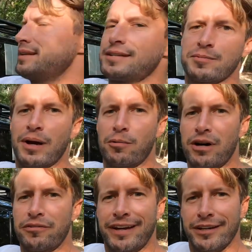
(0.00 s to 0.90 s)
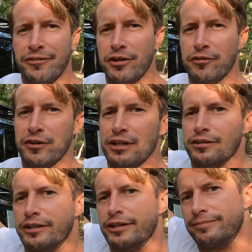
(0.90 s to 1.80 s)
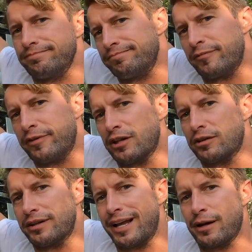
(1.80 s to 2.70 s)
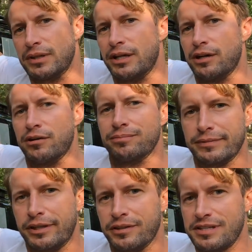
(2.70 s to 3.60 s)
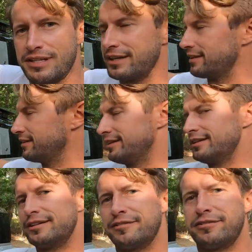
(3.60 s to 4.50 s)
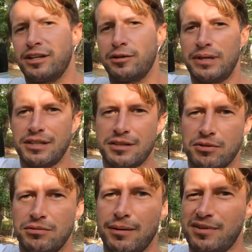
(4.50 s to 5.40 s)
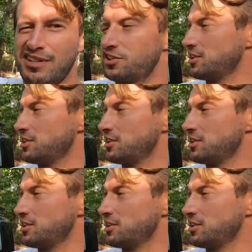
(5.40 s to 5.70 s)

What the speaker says: This is my wife, Hannah. If you don't follow her down below. You'll see it. Follow me, subscribe to this